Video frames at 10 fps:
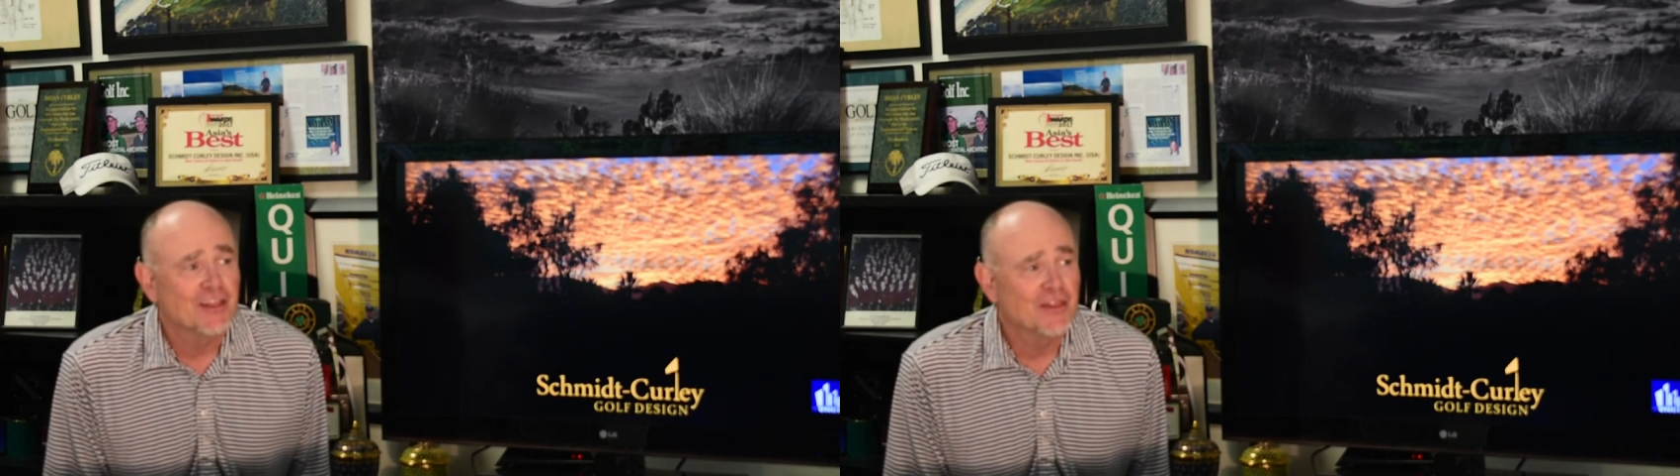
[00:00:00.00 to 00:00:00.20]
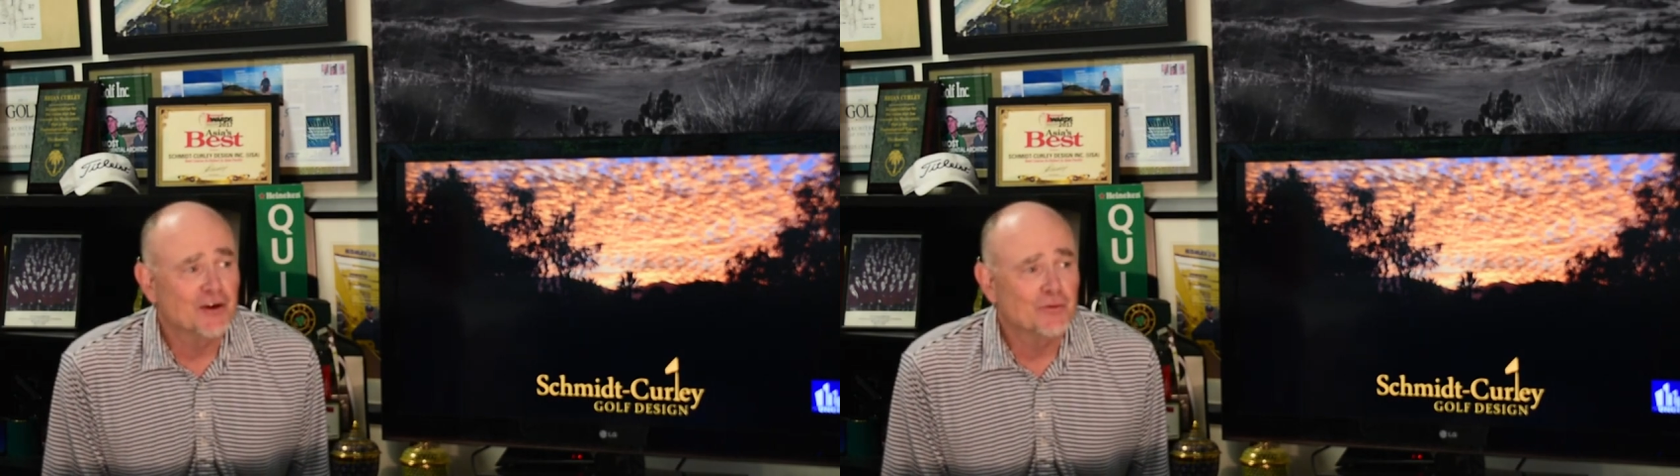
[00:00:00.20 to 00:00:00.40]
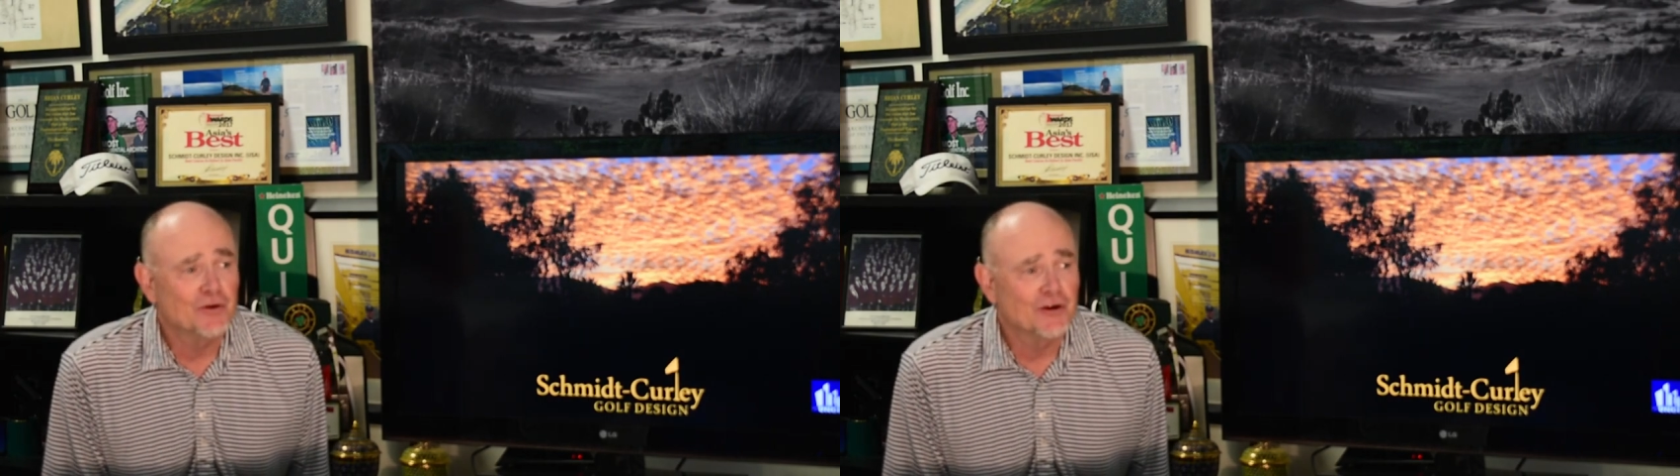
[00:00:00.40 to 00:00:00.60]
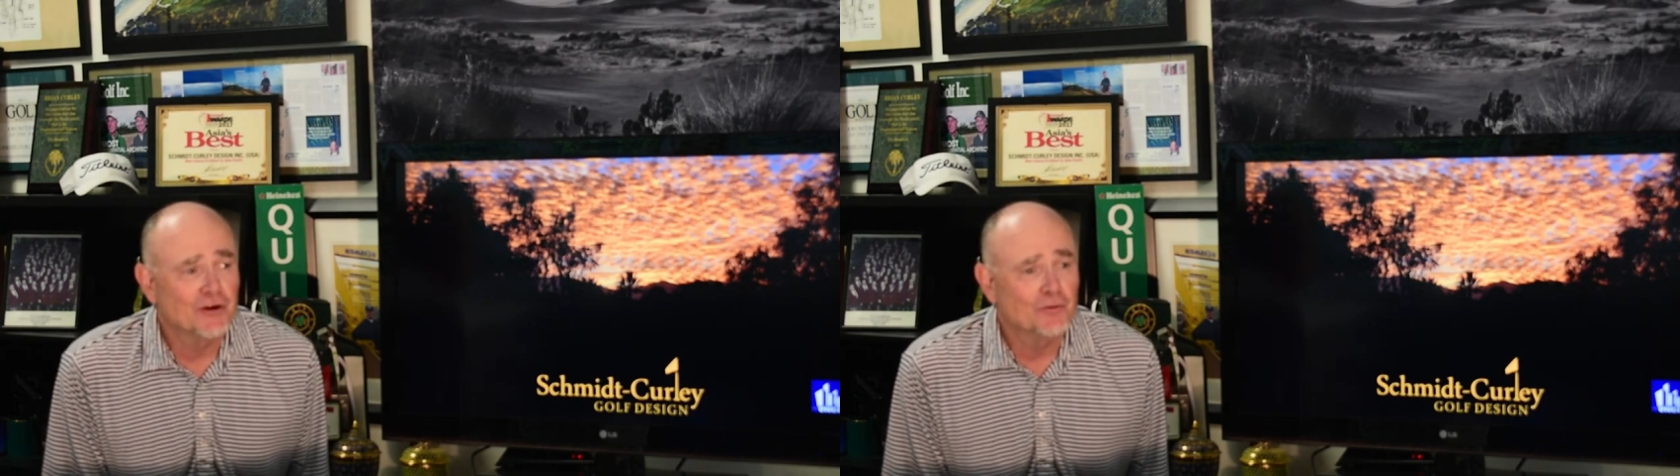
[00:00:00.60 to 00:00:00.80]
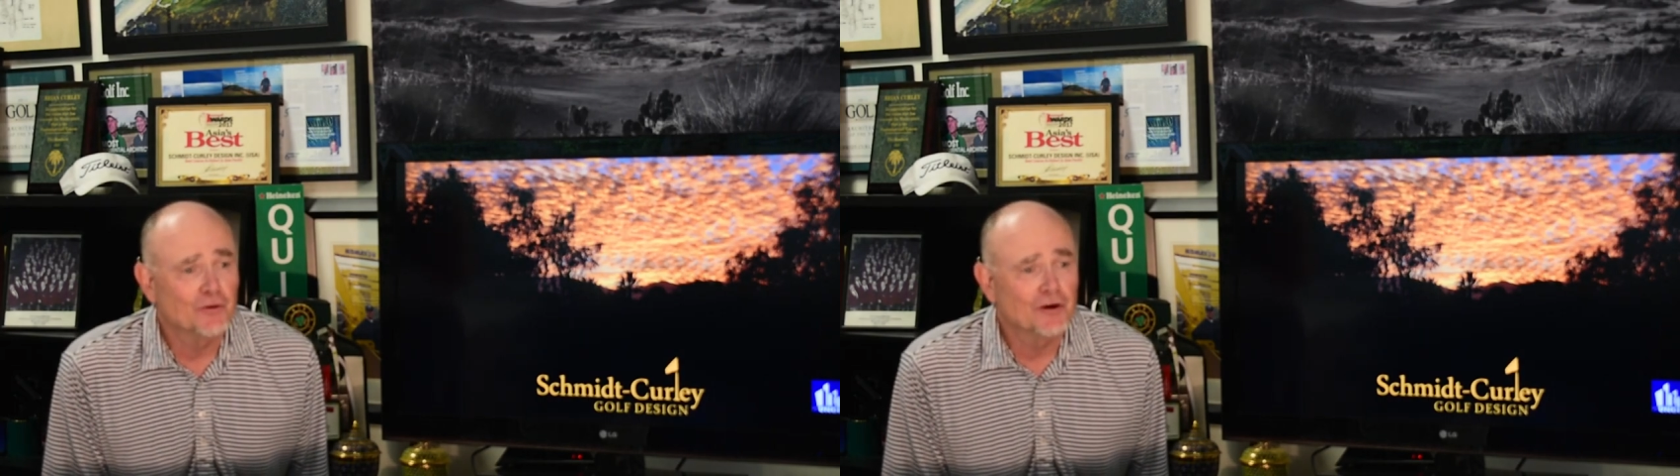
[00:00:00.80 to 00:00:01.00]
that
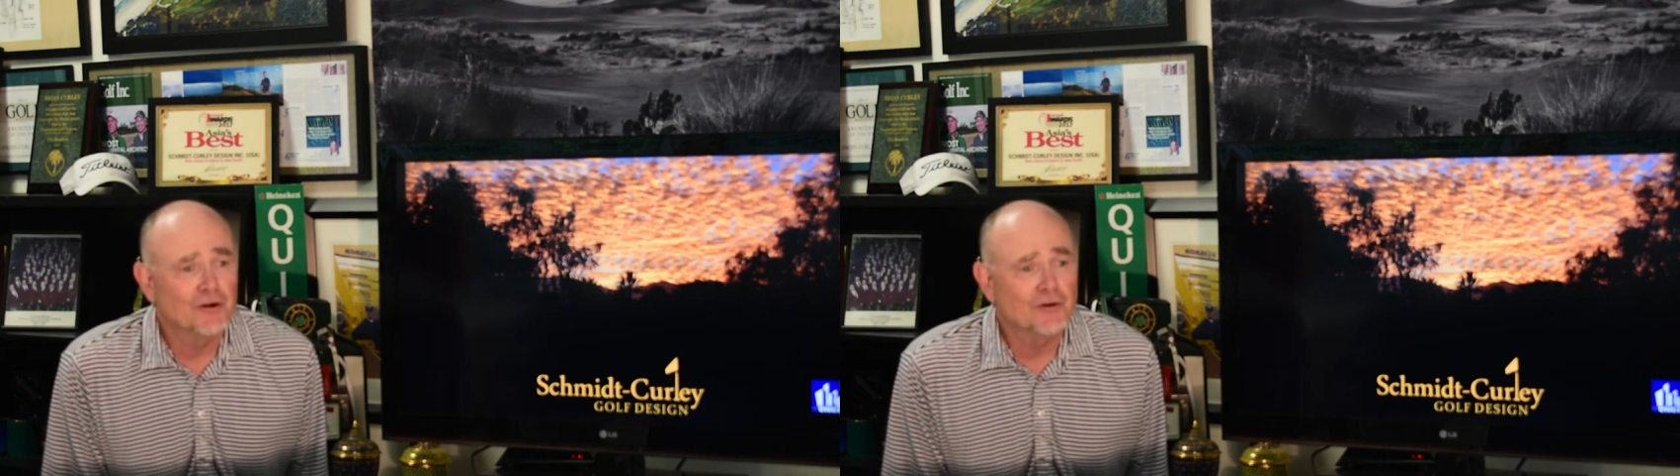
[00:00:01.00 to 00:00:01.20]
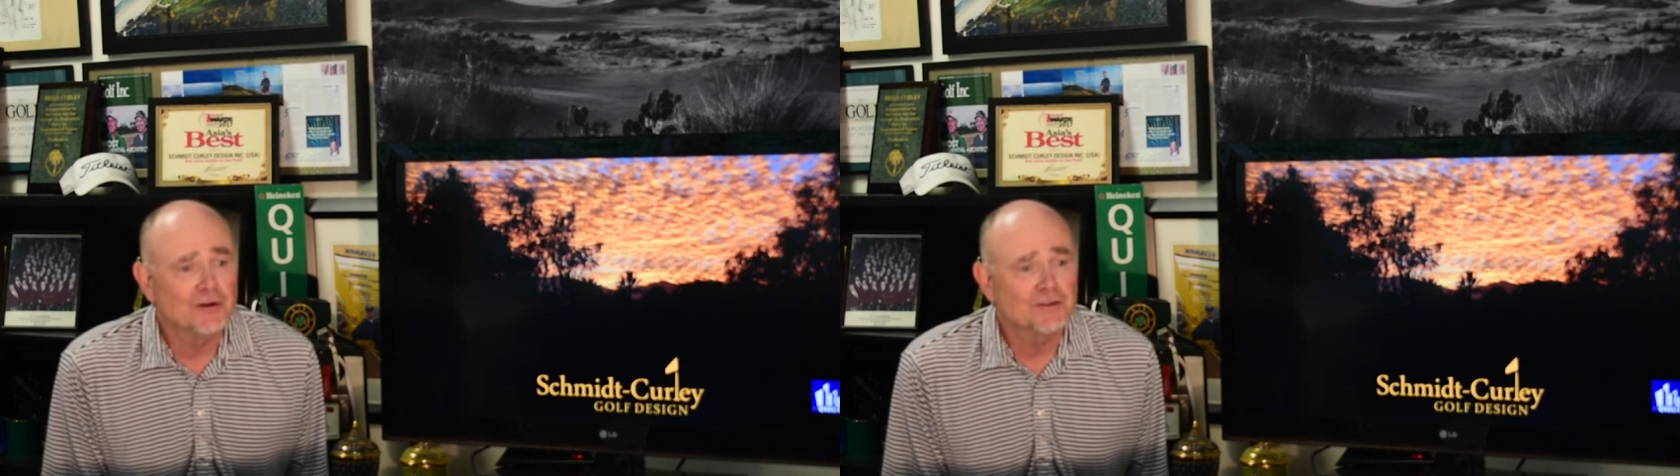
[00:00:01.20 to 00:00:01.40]
we're going